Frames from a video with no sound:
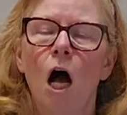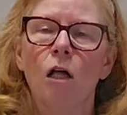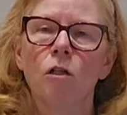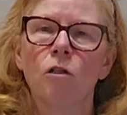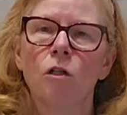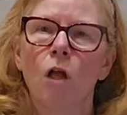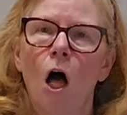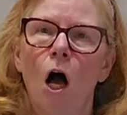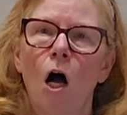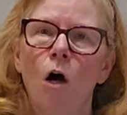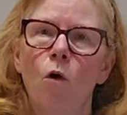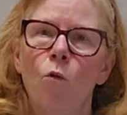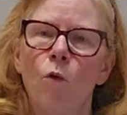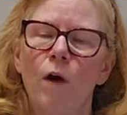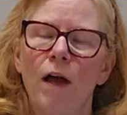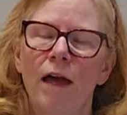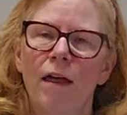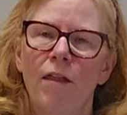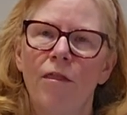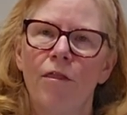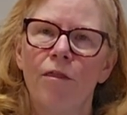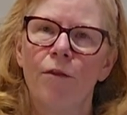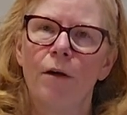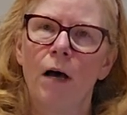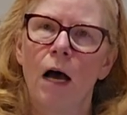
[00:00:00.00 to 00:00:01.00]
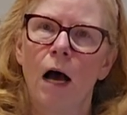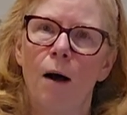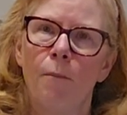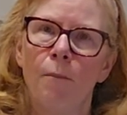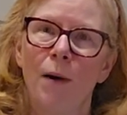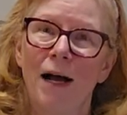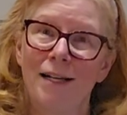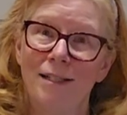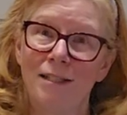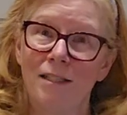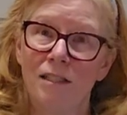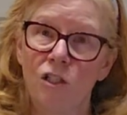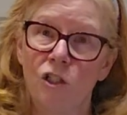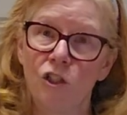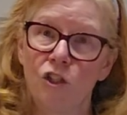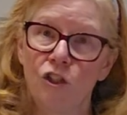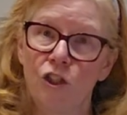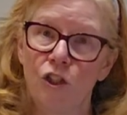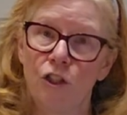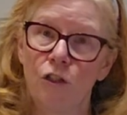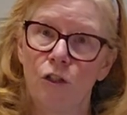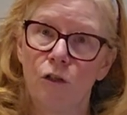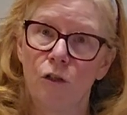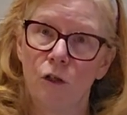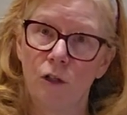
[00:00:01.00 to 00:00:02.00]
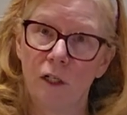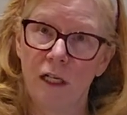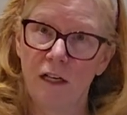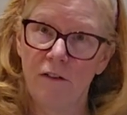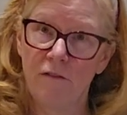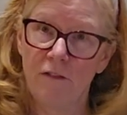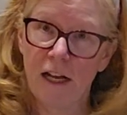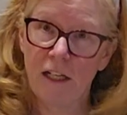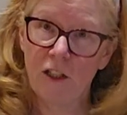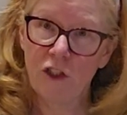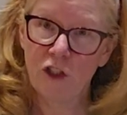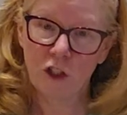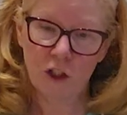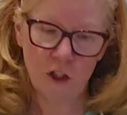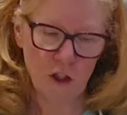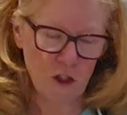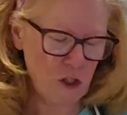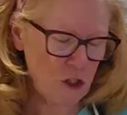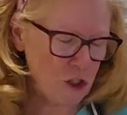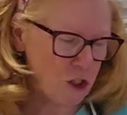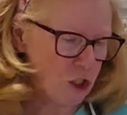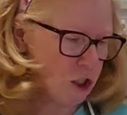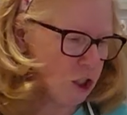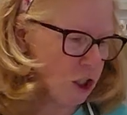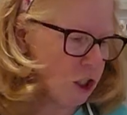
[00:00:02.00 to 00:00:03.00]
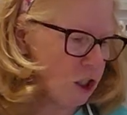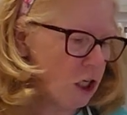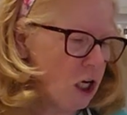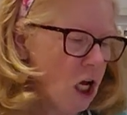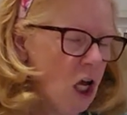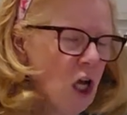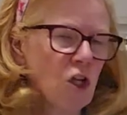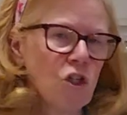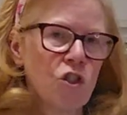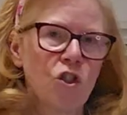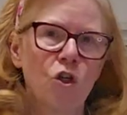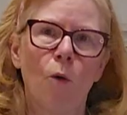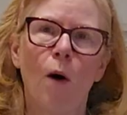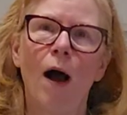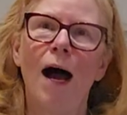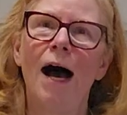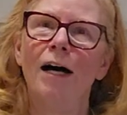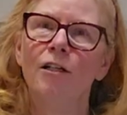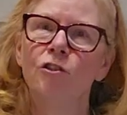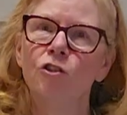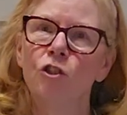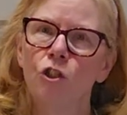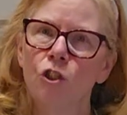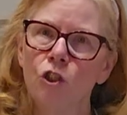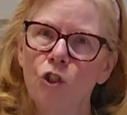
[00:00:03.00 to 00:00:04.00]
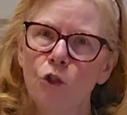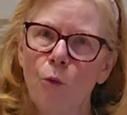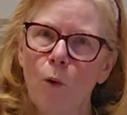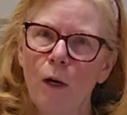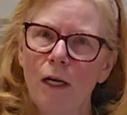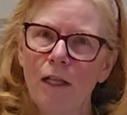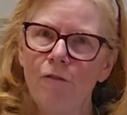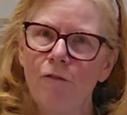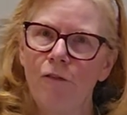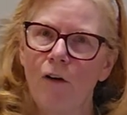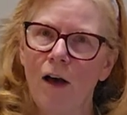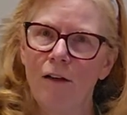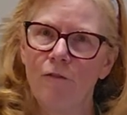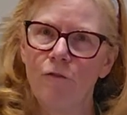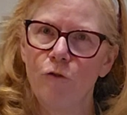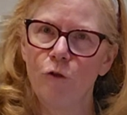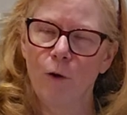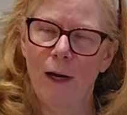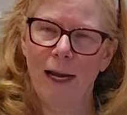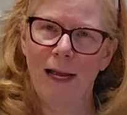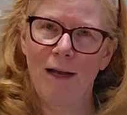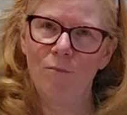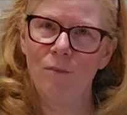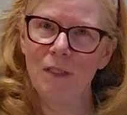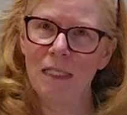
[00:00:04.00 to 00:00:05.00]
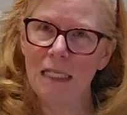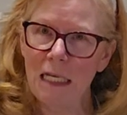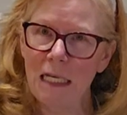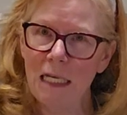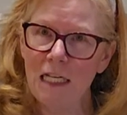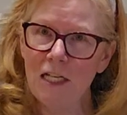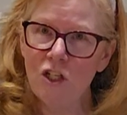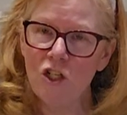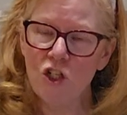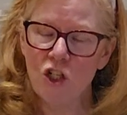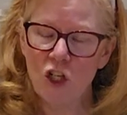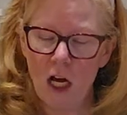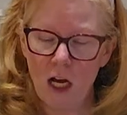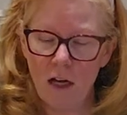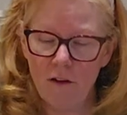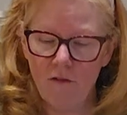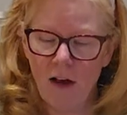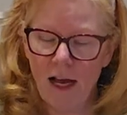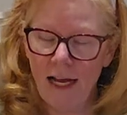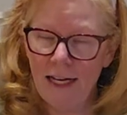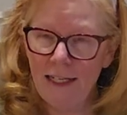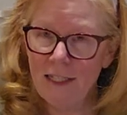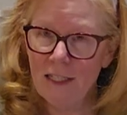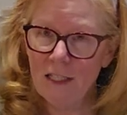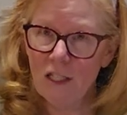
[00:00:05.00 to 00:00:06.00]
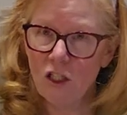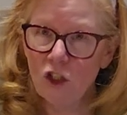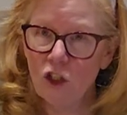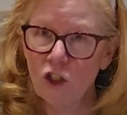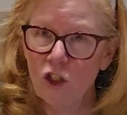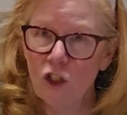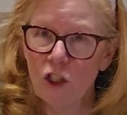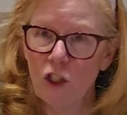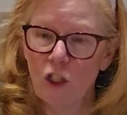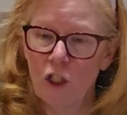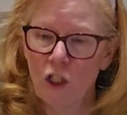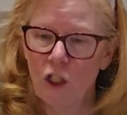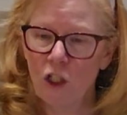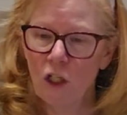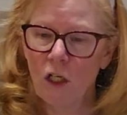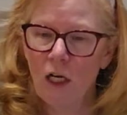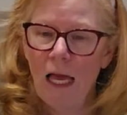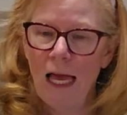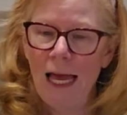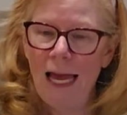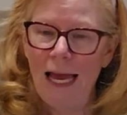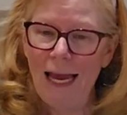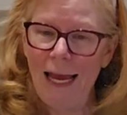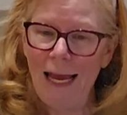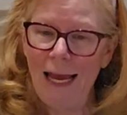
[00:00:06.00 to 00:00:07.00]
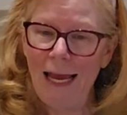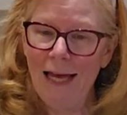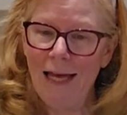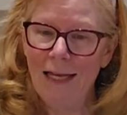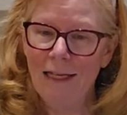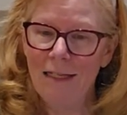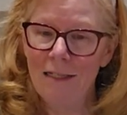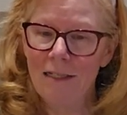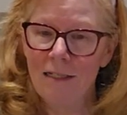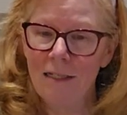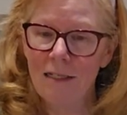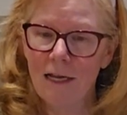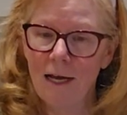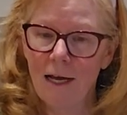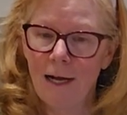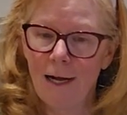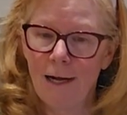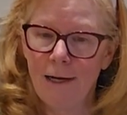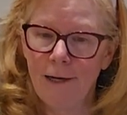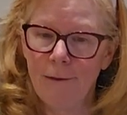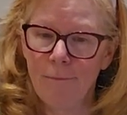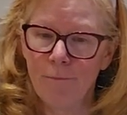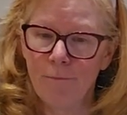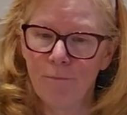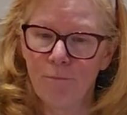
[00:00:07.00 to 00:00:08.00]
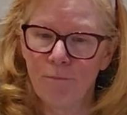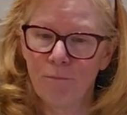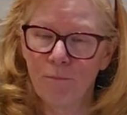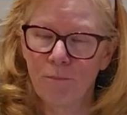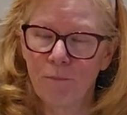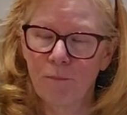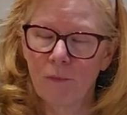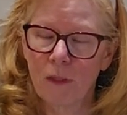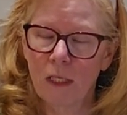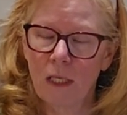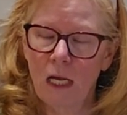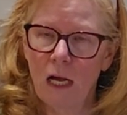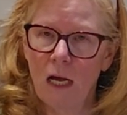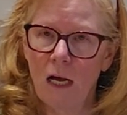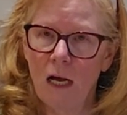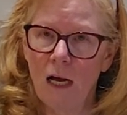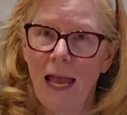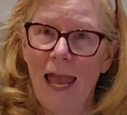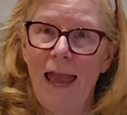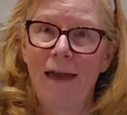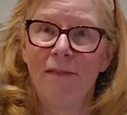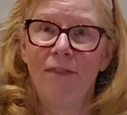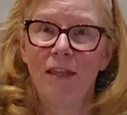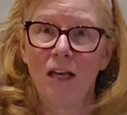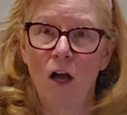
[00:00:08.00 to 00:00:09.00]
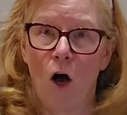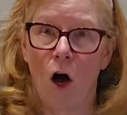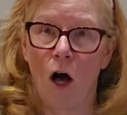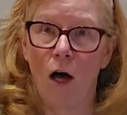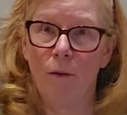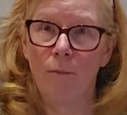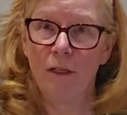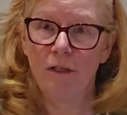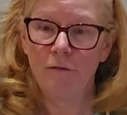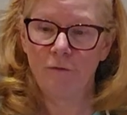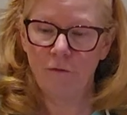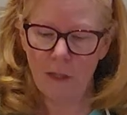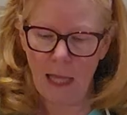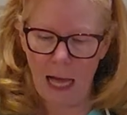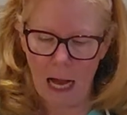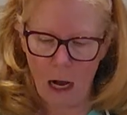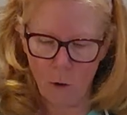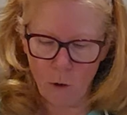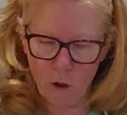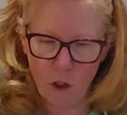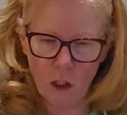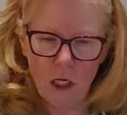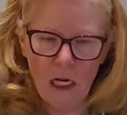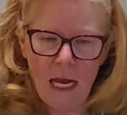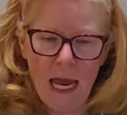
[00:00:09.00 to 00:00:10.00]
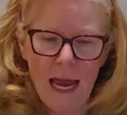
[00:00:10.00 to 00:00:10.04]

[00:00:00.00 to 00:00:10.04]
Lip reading: along with icing sugar or confectioner's sugar. So 125 grams each of icing sugar and the almond flour